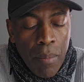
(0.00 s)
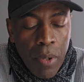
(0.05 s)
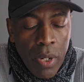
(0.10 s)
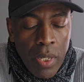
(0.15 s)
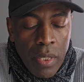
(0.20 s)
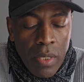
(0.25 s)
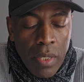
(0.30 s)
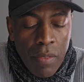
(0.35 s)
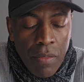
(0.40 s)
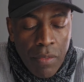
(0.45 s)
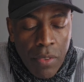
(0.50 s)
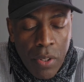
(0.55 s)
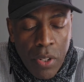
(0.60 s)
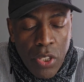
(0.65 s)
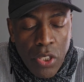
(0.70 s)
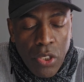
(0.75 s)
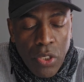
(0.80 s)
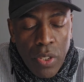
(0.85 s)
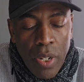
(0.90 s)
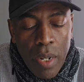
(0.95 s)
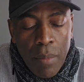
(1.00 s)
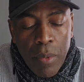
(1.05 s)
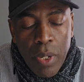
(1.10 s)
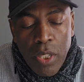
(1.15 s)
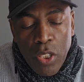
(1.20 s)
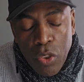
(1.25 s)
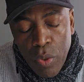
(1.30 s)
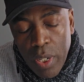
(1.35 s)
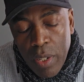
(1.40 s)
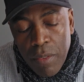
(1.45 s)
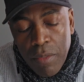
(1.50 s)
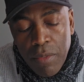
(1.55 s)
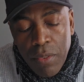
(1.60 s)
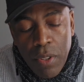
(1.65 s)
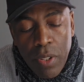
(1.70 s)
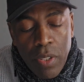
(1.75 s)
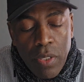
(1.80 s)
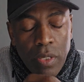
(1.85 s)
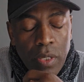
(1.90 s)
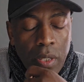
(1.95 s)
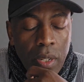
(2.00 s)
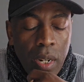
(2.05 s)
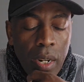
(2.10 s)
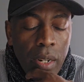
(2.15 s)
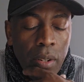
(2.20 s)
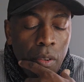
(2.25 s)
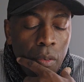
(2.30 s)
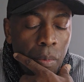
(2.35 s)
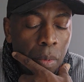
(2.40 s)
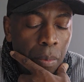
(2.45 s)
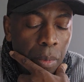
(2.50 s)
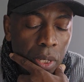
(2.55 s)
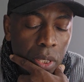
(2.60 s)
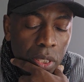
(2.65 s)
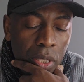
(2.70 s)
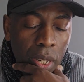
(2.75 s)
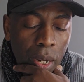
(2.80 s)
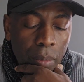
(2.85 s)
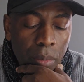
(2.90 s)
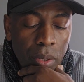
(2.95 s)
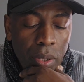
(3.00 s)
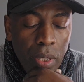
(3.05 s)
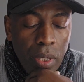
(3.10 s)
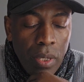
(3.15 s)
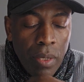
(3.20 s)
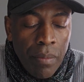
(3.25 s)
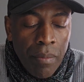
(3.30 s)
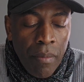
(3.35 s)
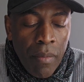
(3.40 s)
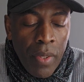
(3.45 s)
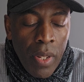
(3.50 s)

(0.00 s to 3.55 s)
but it's in First John, but 21st. I don't remember the chapter.